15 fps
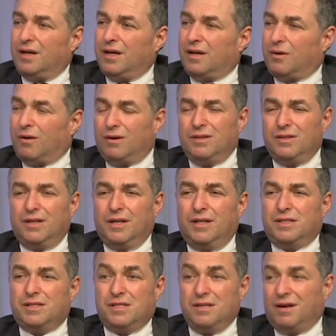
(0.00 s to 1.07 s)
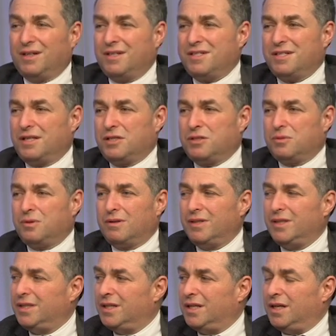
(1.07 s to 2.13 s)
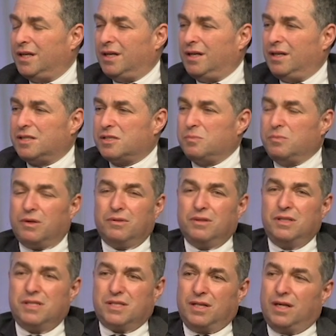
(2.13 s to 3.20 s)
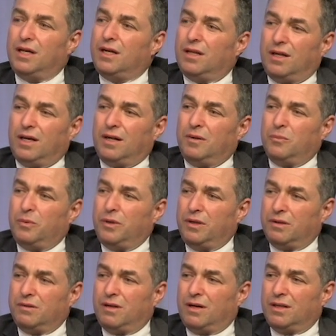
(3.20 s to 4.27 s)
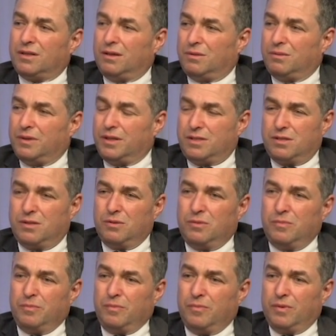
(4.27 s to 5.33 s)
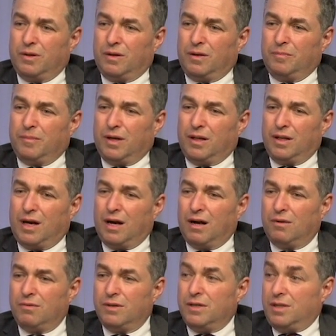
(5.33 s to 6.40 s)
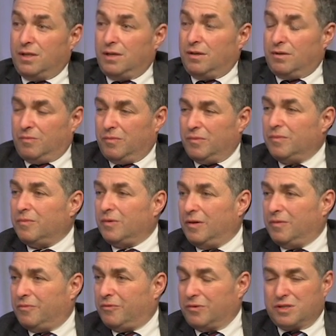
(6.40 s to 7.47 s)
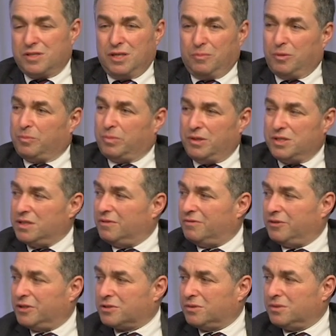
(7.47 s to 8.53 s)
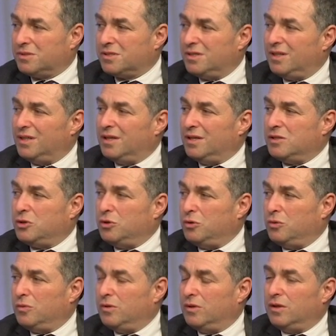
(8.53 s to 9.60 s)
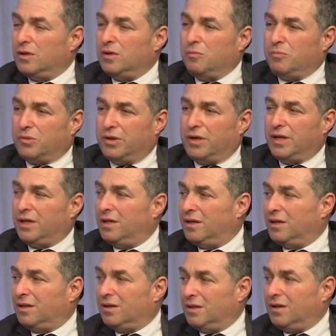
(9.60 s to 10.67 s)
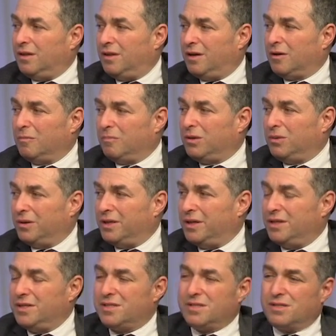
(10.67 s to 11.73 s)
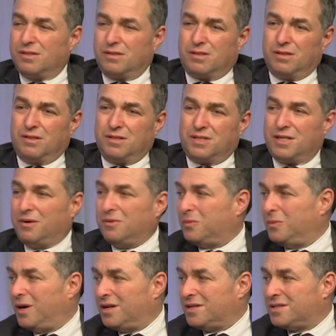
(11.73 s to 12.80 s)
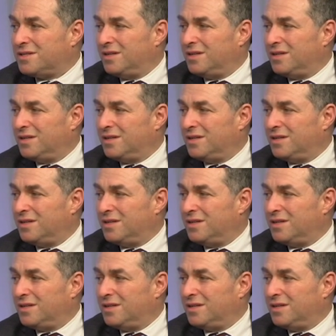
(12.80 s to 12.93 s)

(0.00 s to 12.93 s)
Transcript: at all. It's not a sanctuary. It's merely saying that we are not going to allow, for example, prison officials to bring their employees to the Southwest